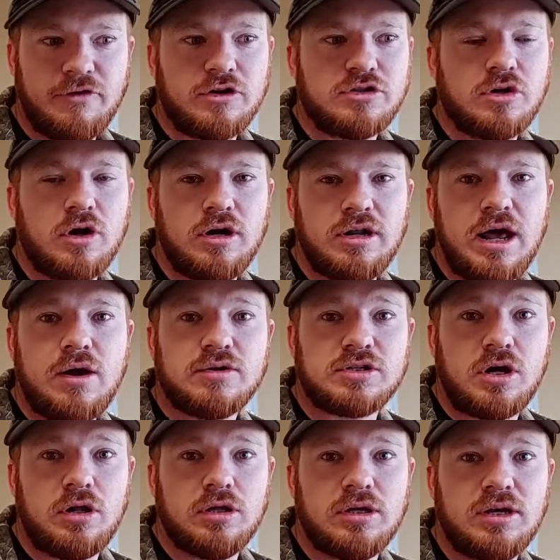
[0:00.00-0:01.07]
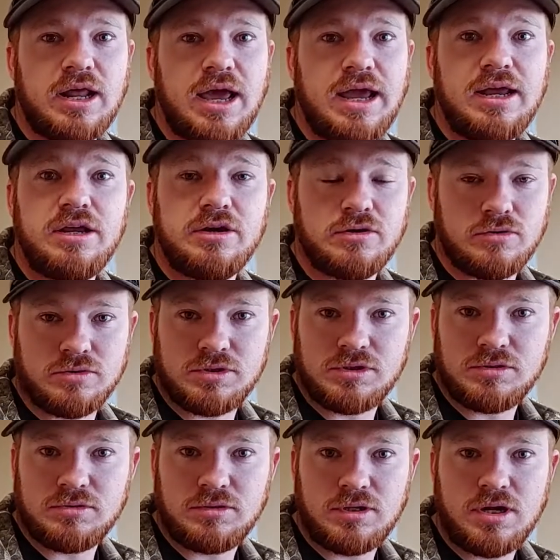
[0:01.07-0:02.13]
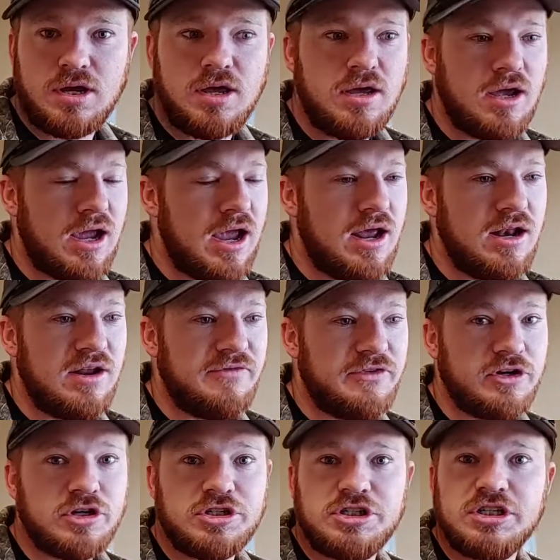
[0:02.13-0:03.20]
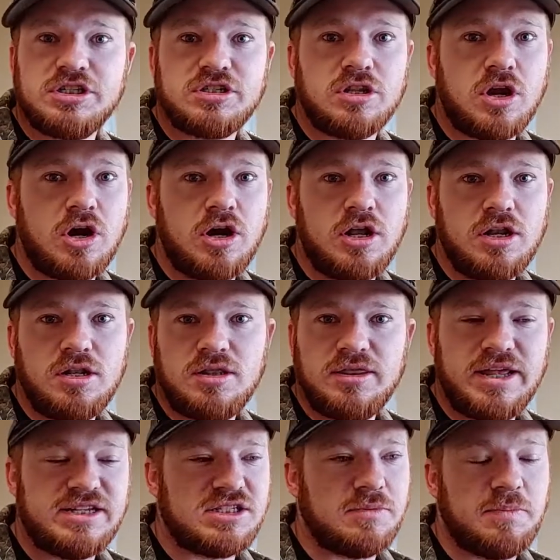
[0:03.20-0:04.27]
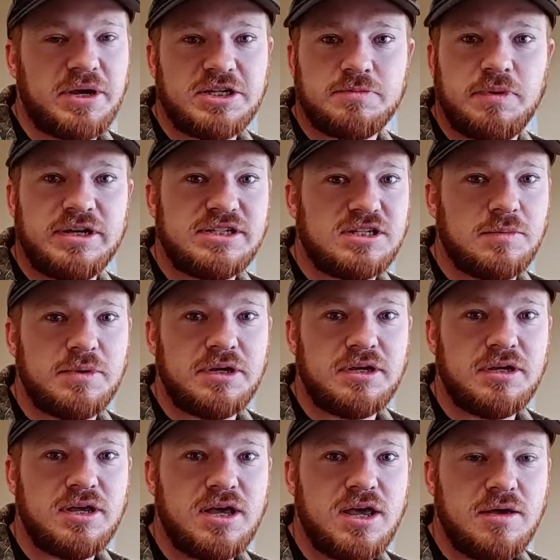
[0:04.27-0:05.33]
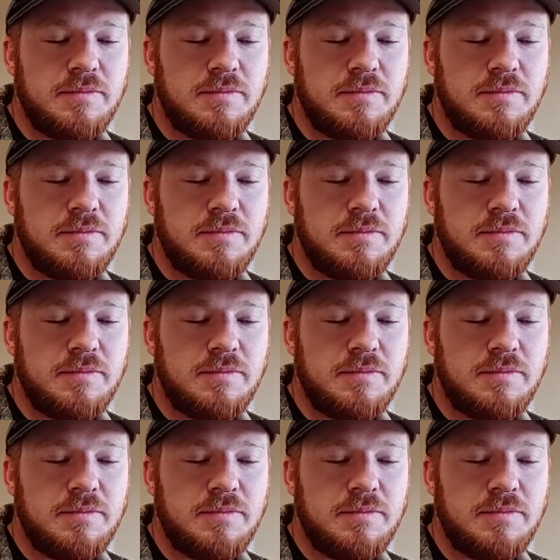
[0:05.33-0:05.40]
first started, I was calling 8-year-olds. And if you're just learning, that's the best place to be.